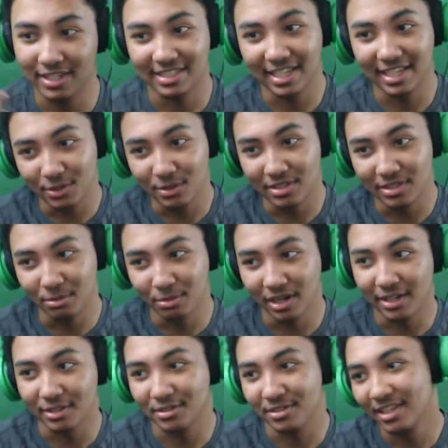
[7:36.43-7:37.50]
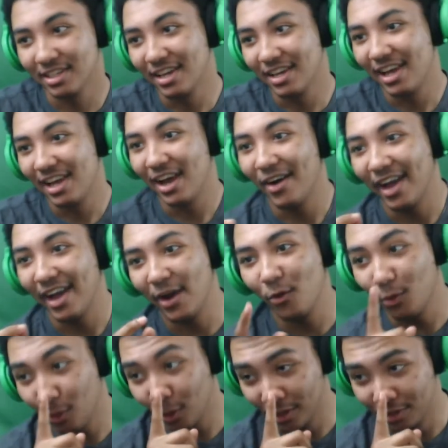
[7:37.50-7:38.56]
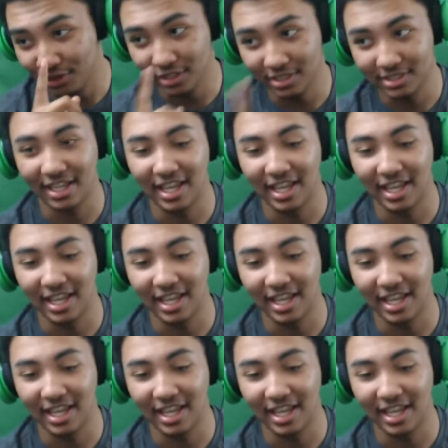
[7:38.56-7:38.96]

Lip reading: send 2 to someone else, or just the